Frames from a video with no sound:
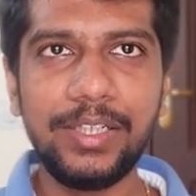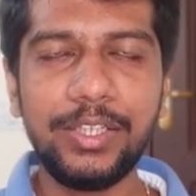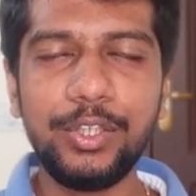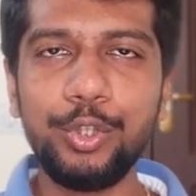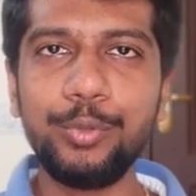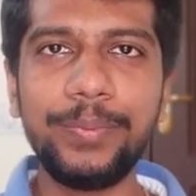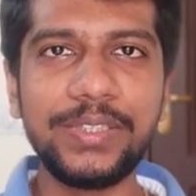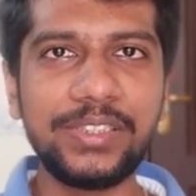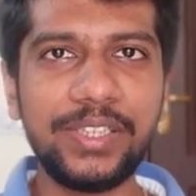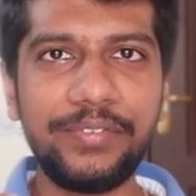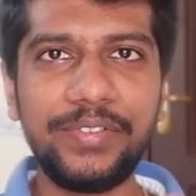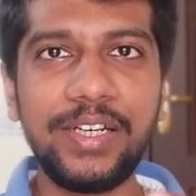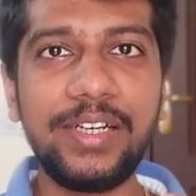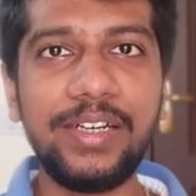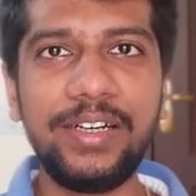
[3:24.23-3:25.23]
You must
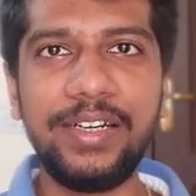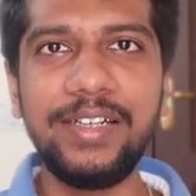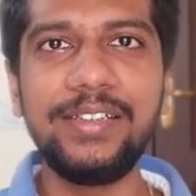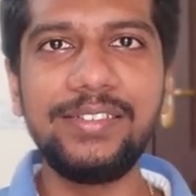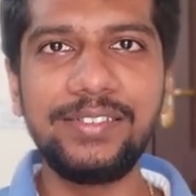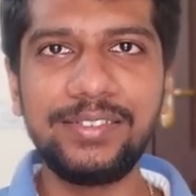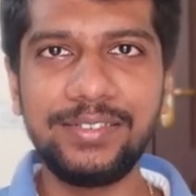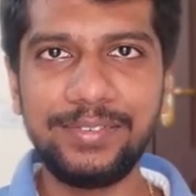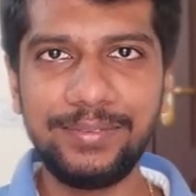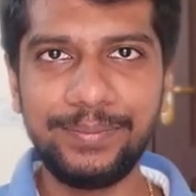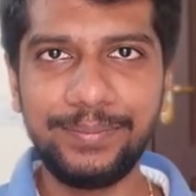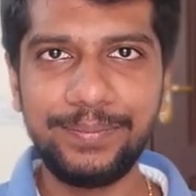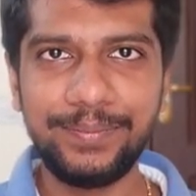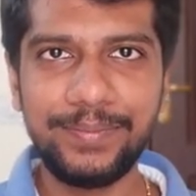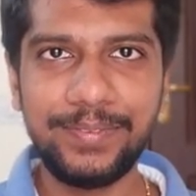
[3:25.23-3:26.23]
have done drills.
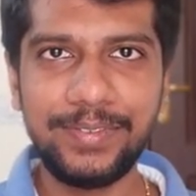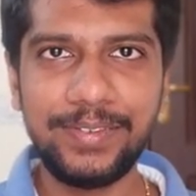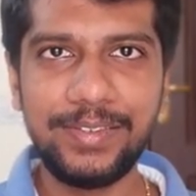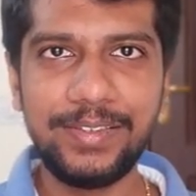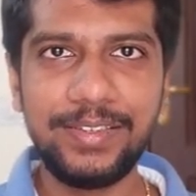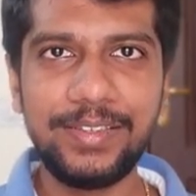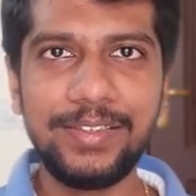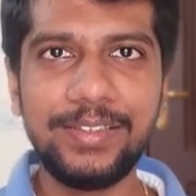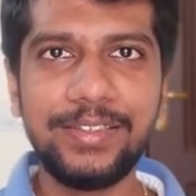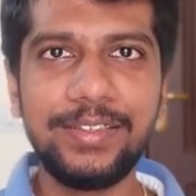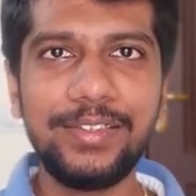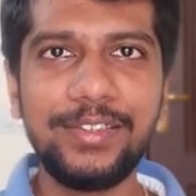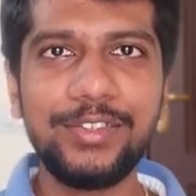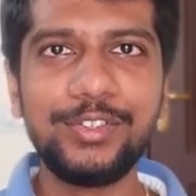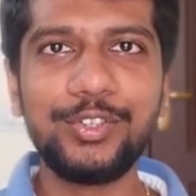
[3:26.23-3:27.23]

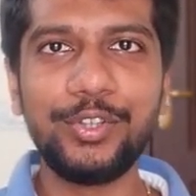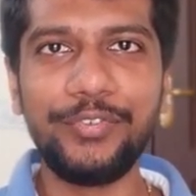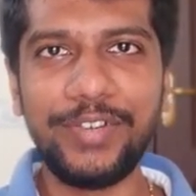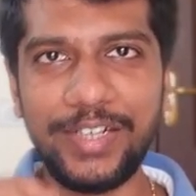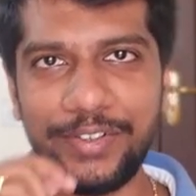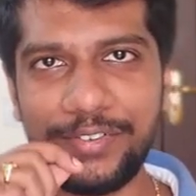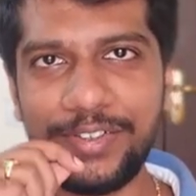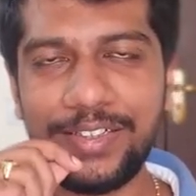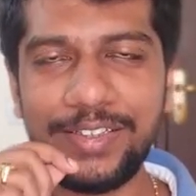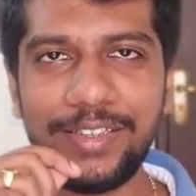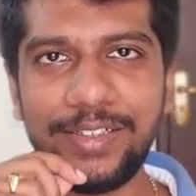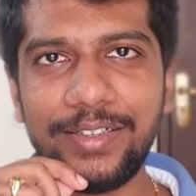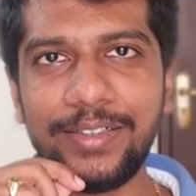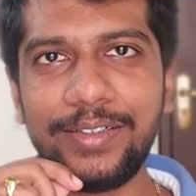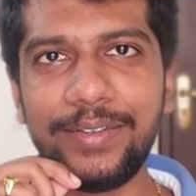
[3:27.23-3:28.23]
So
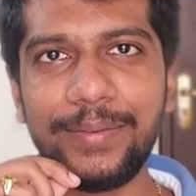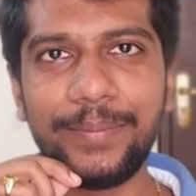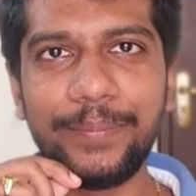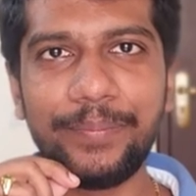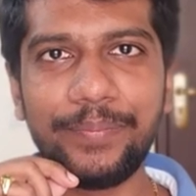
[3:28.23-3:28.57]
whenever